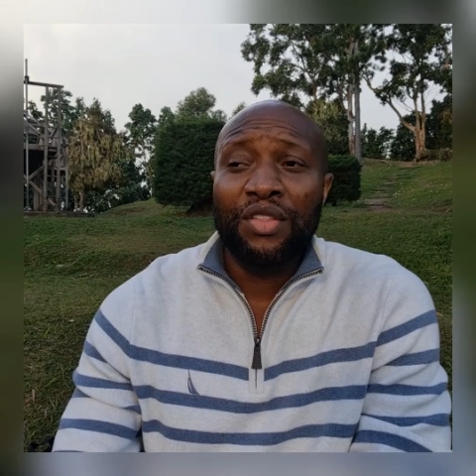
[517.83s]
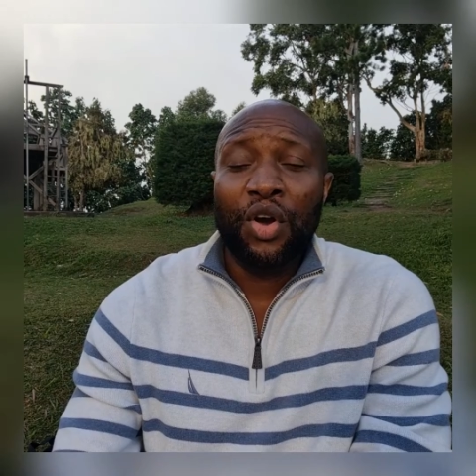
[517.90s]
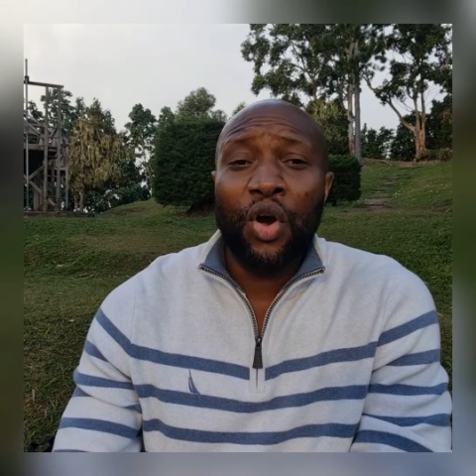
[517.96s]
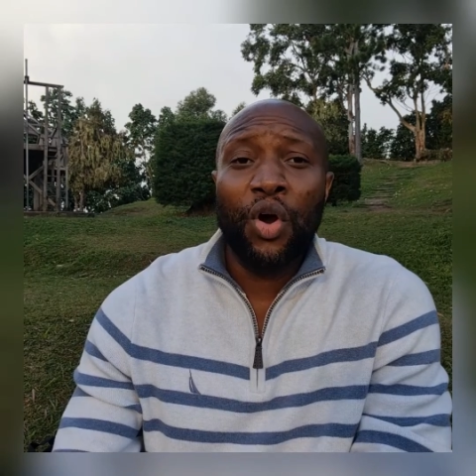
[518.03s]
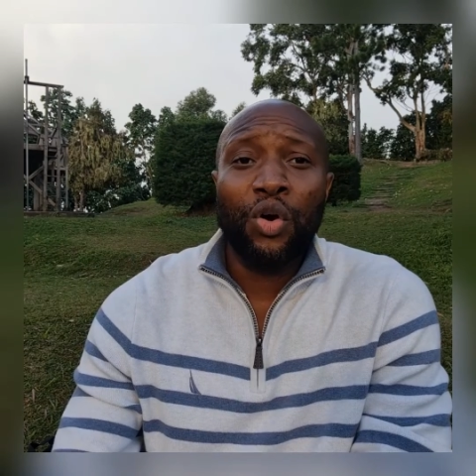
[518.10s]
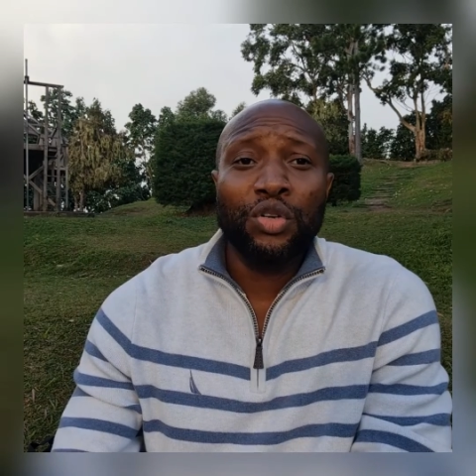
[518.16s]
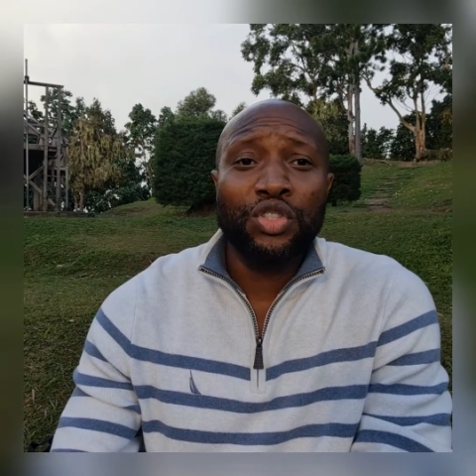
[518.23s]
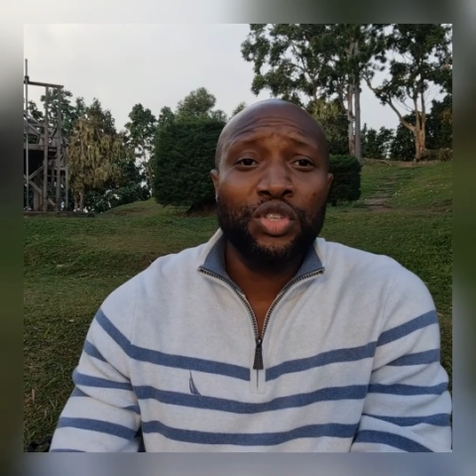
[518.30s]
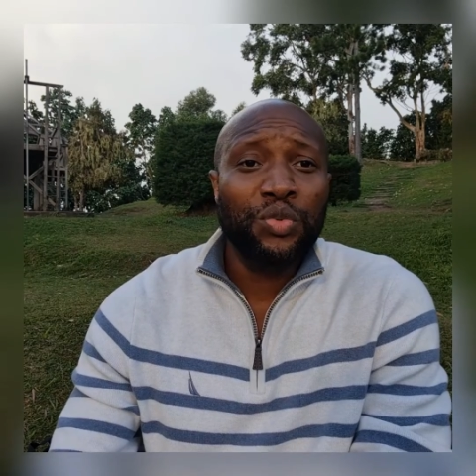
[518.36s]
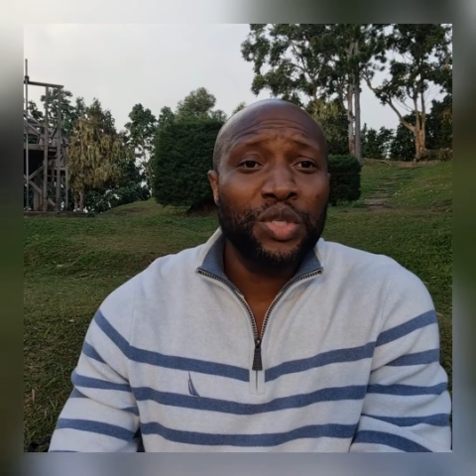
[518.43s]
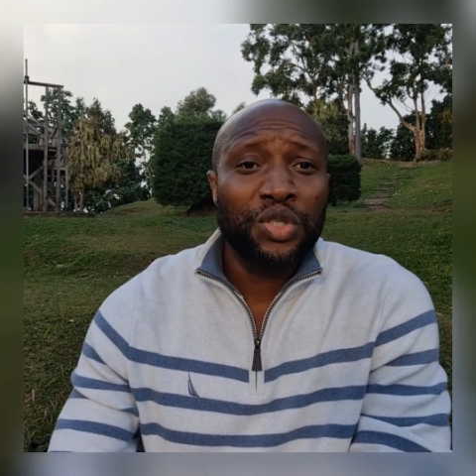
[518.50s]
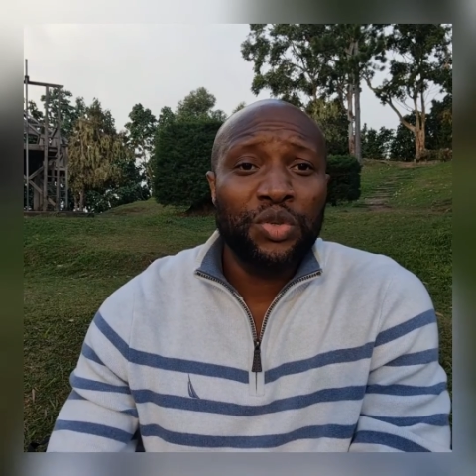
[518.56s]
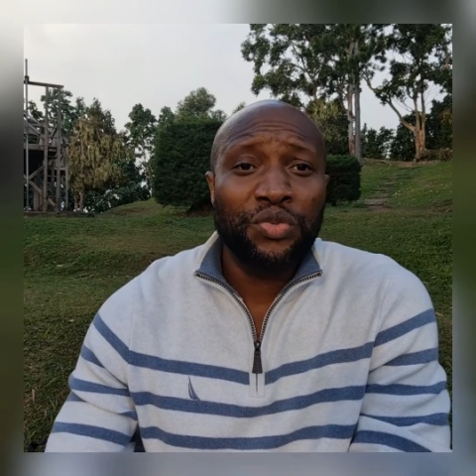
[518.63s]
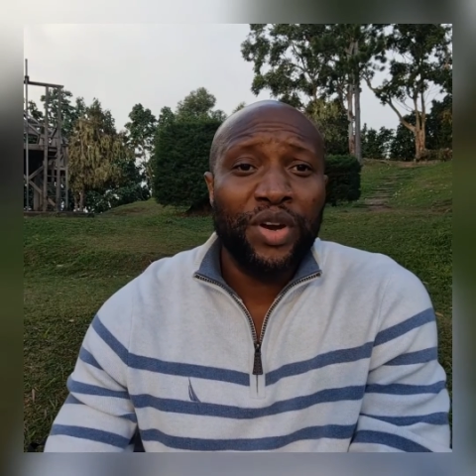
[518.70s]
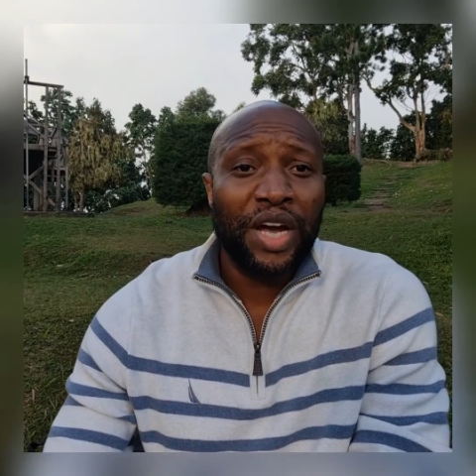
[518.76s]
the
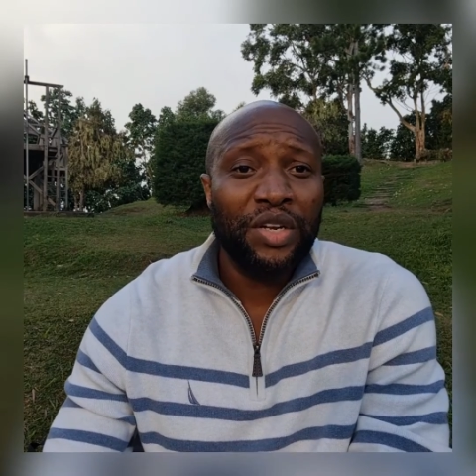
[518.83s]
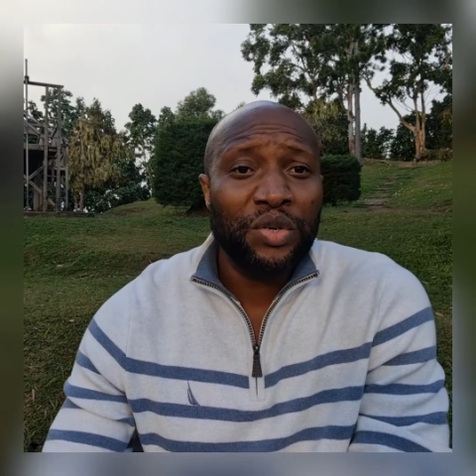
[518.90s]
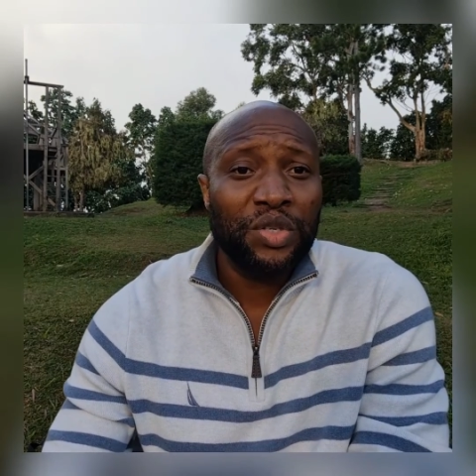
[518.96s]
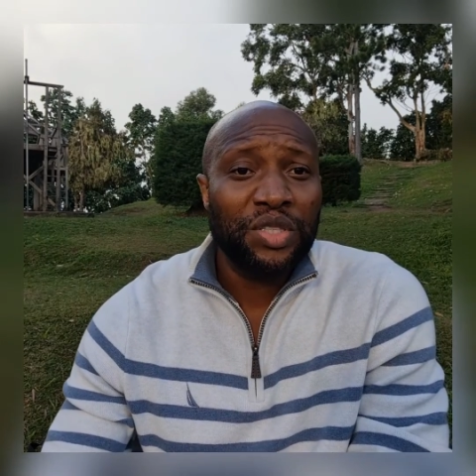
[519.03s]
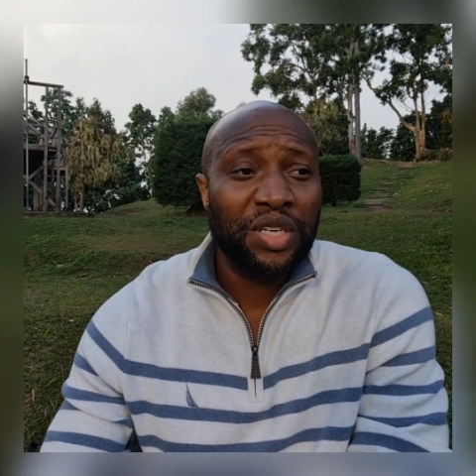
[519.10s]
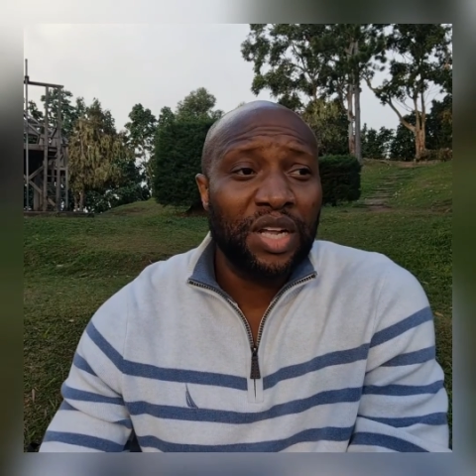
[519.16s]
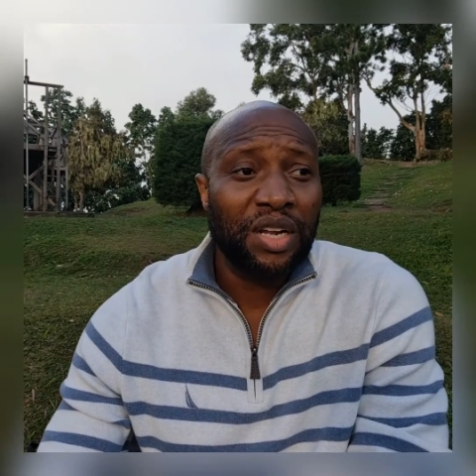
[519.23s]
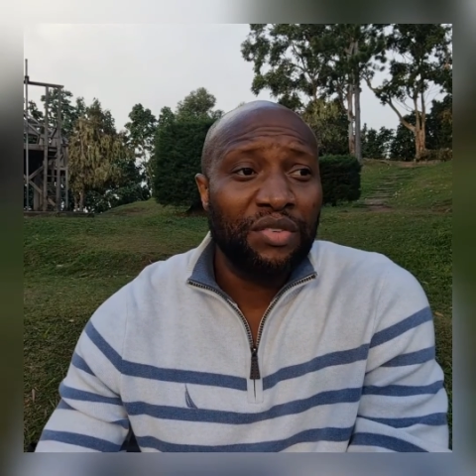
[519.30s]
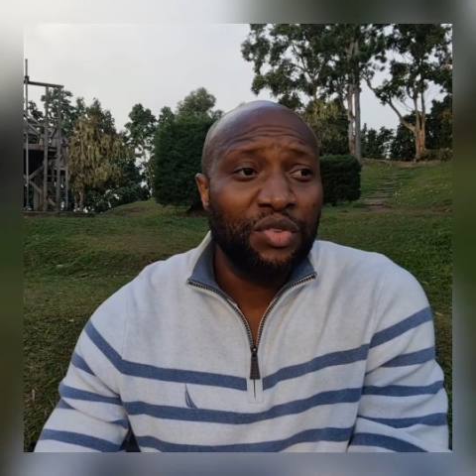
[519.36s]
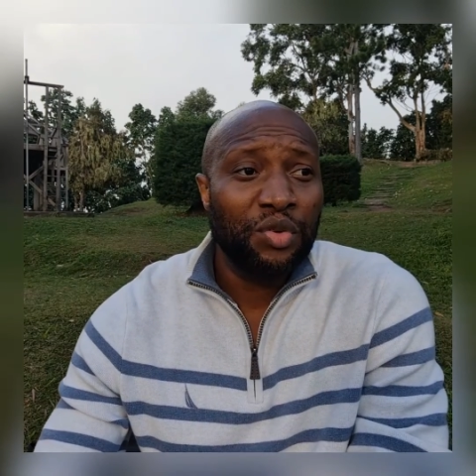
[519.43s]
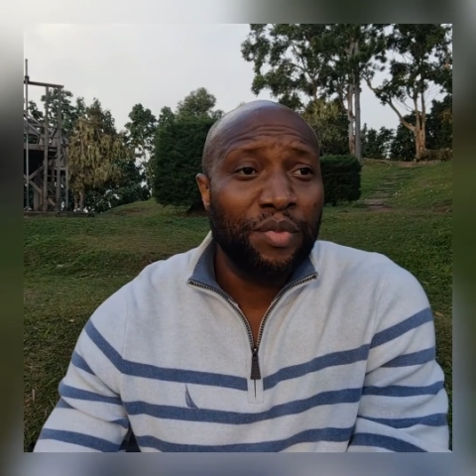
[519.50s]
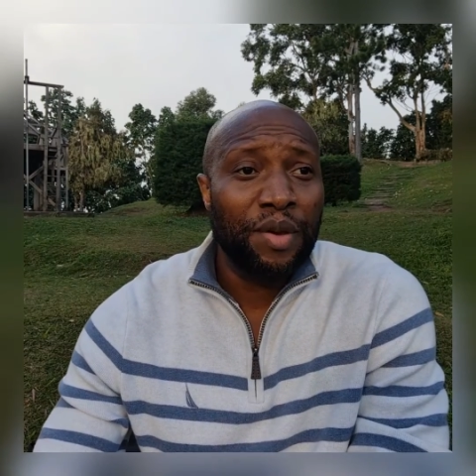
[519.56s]
country which you find yourself.